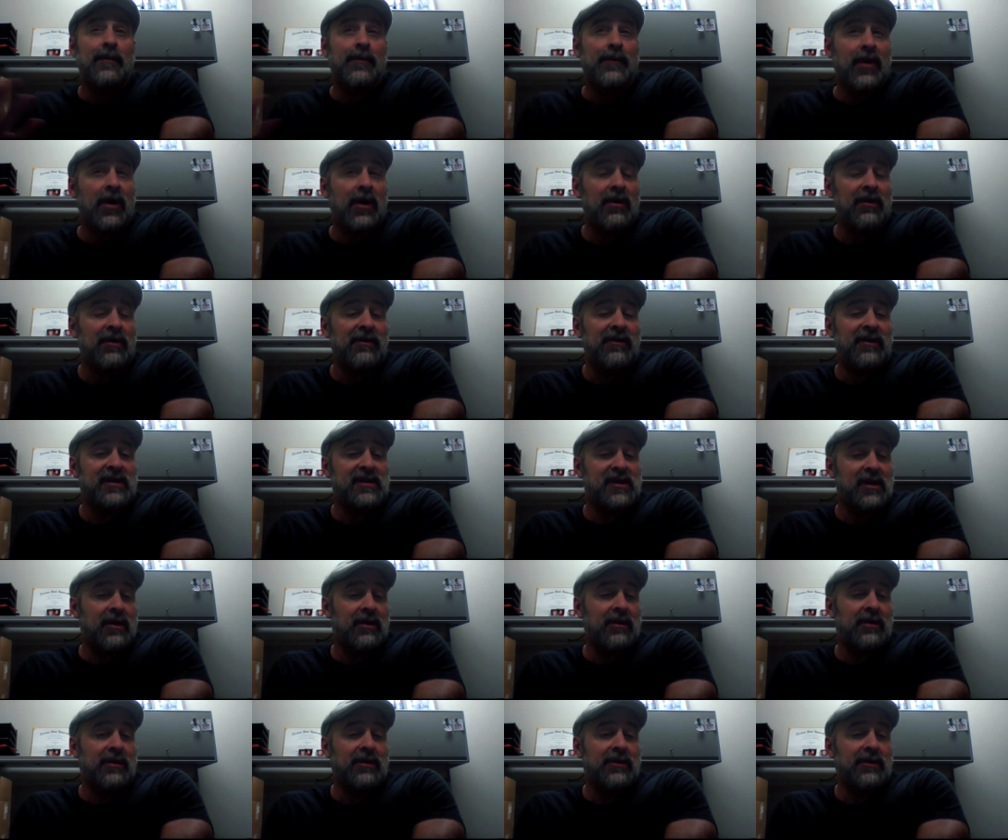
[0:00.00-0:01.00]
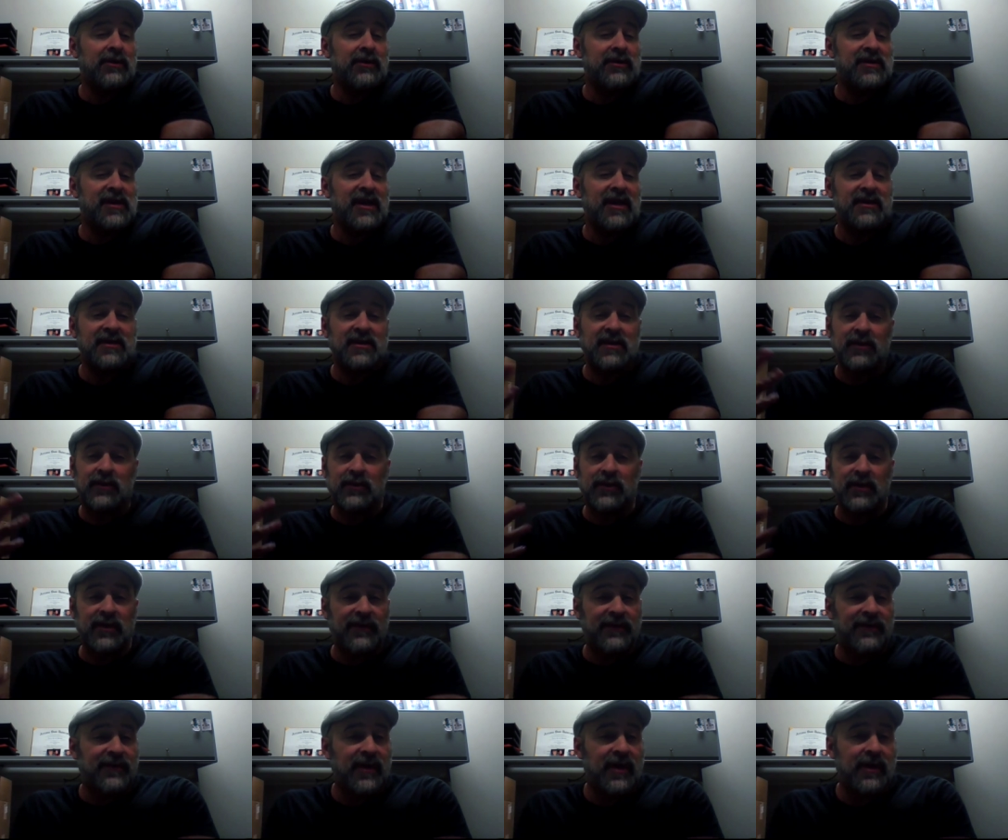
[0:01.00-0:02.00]
Part of this article is actually
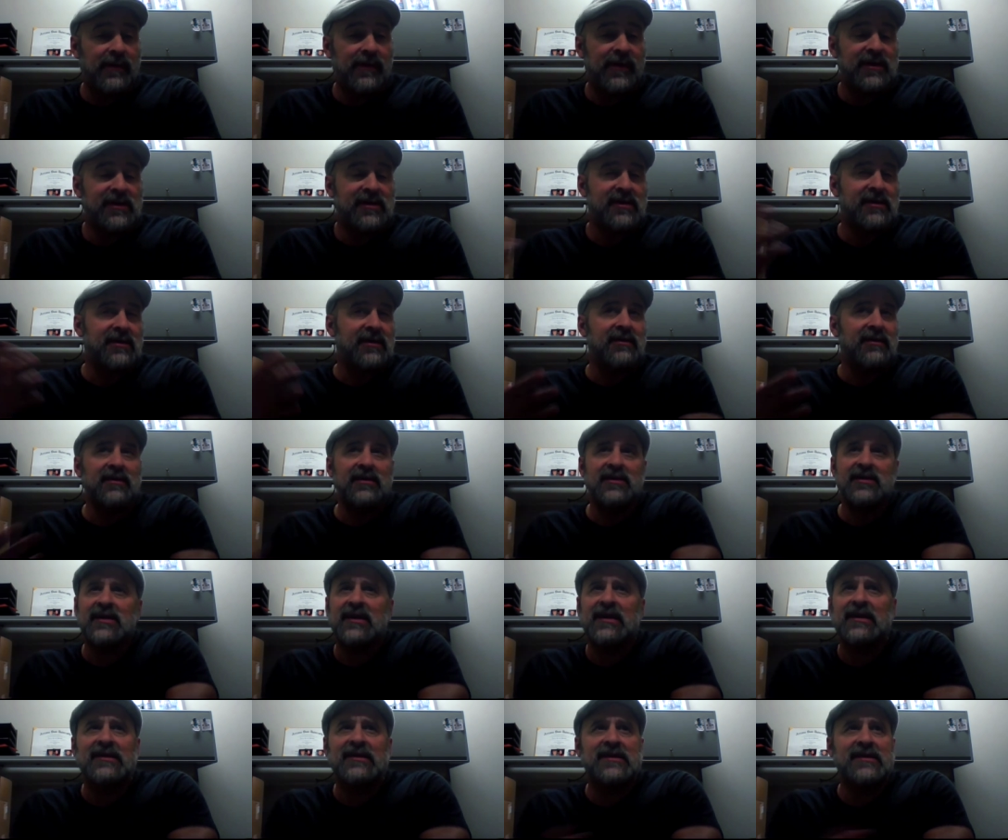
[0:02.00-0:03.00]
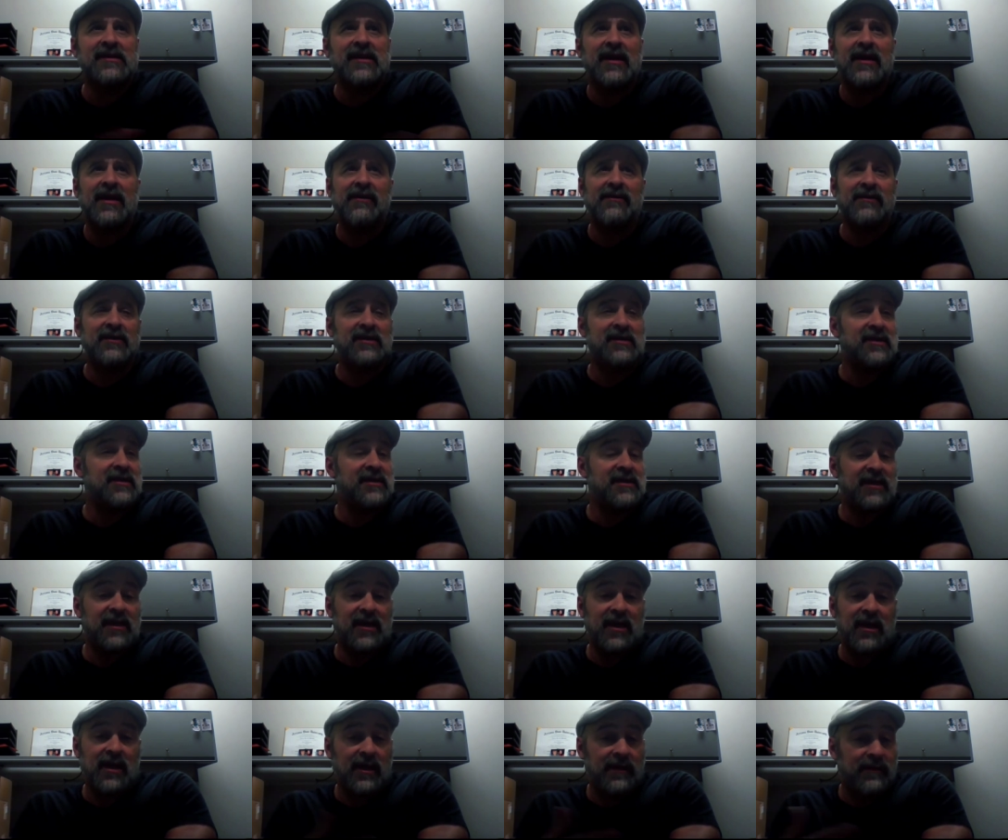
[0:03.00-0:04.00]
really famous in the sense that ever since
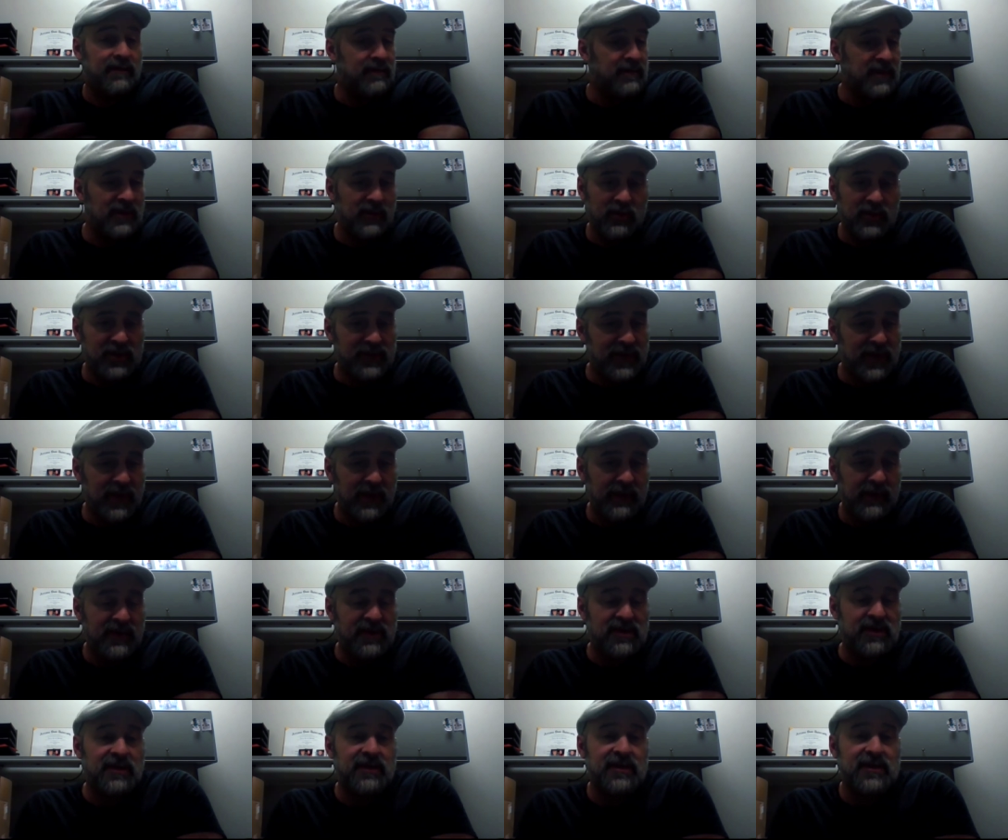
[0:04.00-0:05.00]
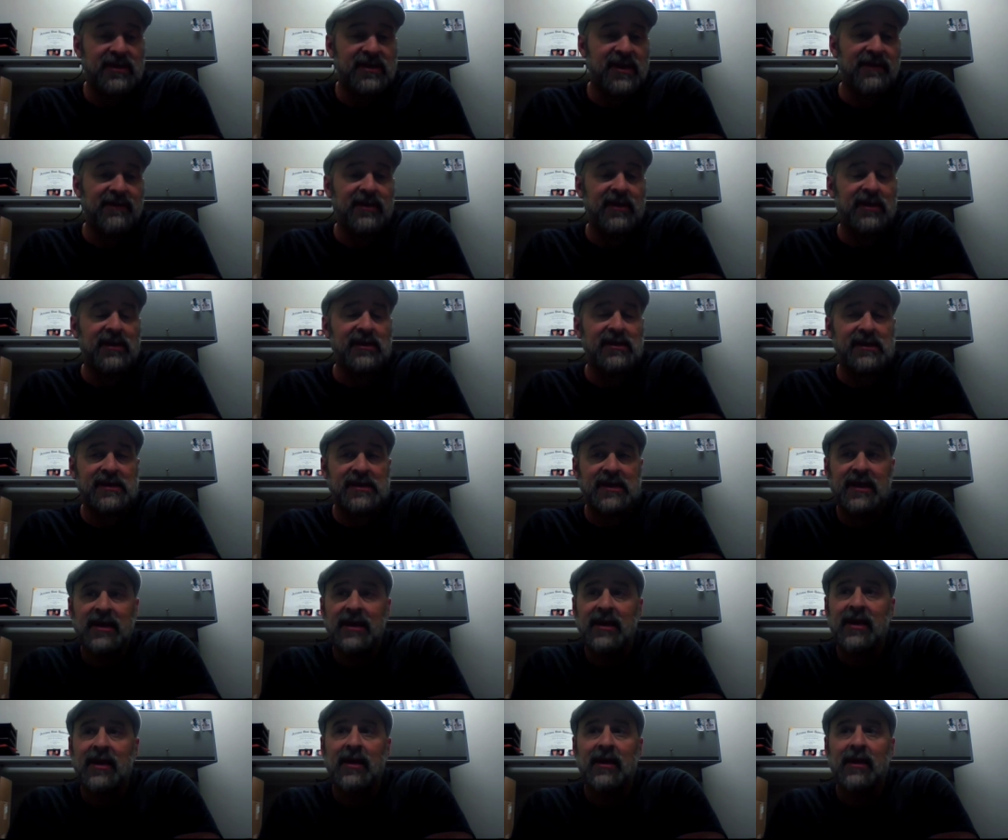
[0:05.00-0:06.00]
it was published in the 70s,
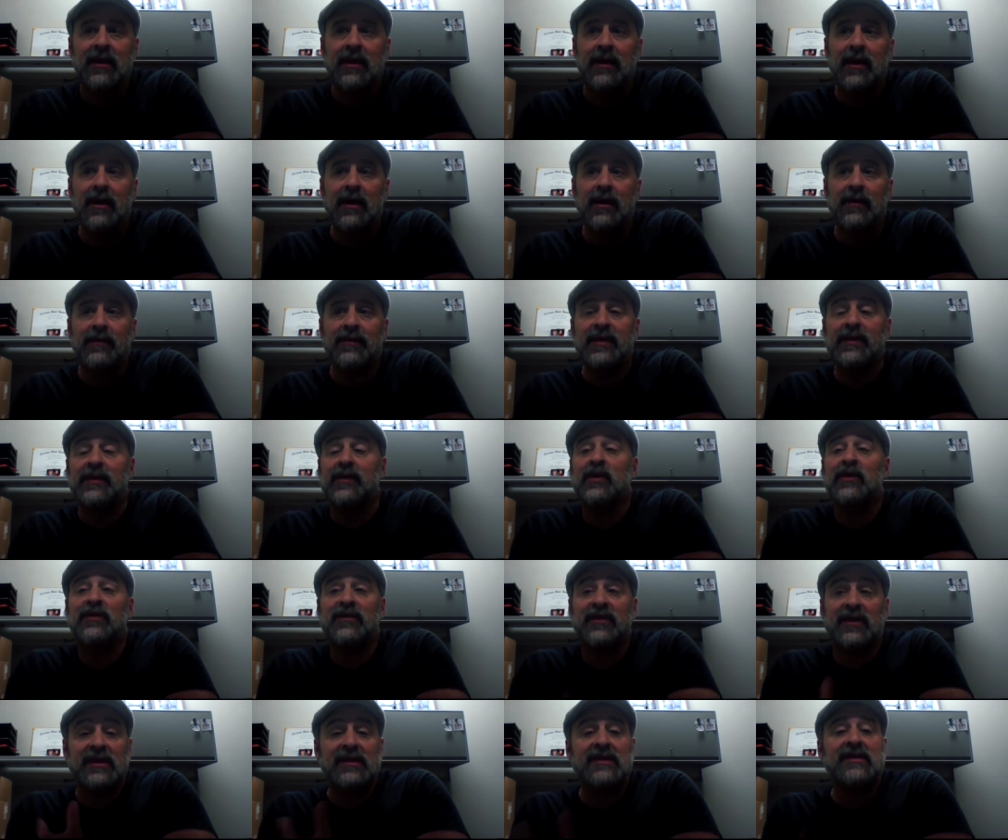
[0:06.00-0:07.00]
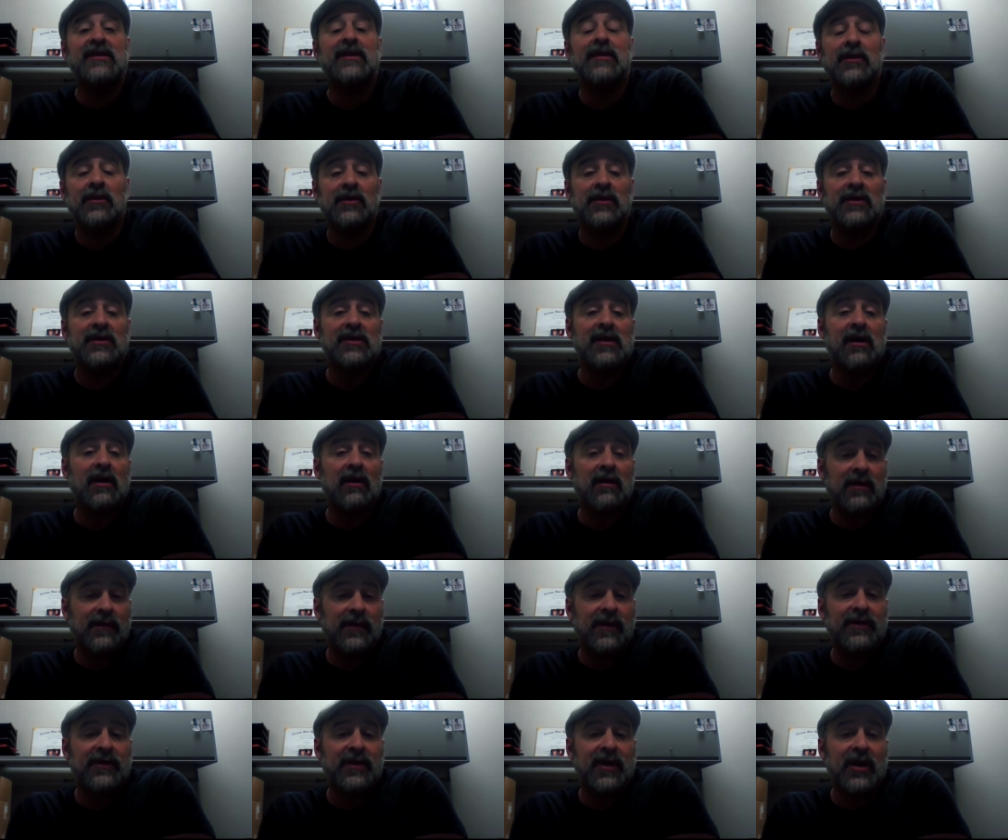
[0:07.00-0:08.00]
people have continued to talk
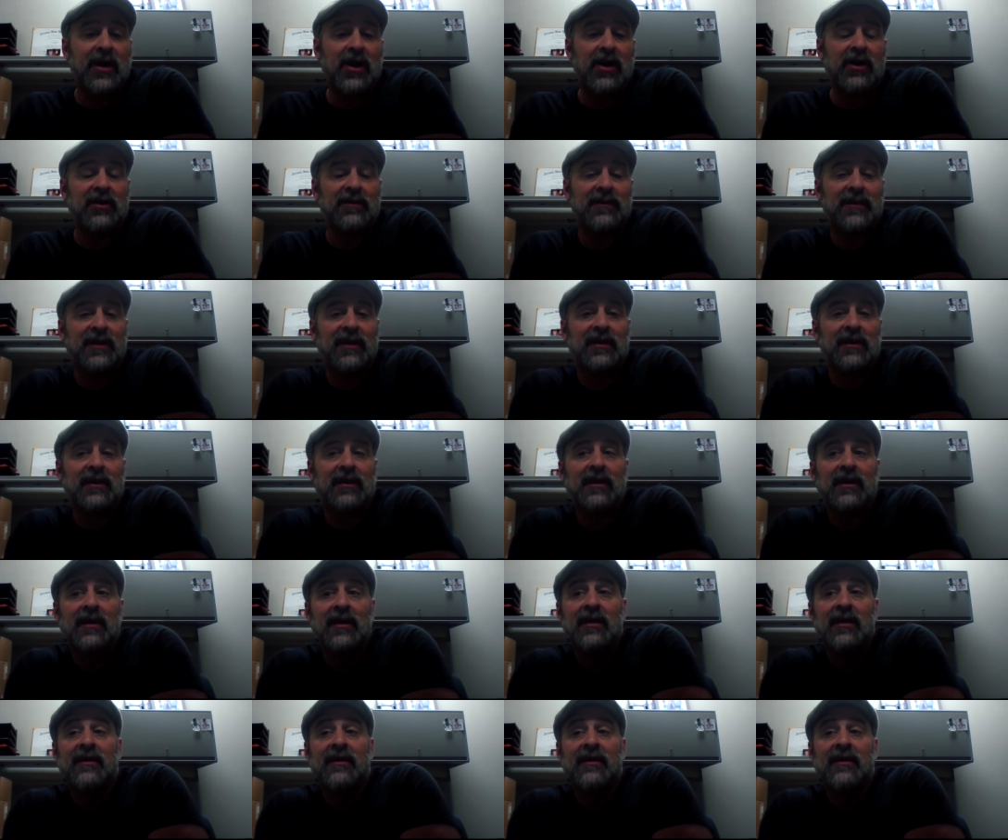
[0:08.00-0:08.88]
about the argument.